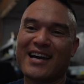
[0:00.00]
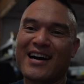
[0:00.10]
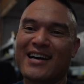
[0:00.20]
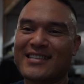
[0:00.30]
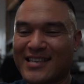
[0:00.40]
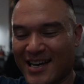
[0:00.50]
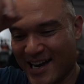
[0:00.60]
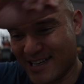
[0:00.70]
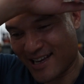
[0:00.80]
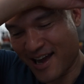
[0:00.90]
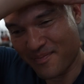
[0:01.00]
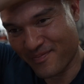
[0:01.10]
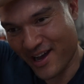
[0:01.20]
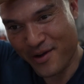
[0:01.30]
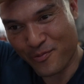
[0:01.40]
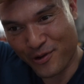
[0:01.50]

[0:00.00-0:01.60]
I'm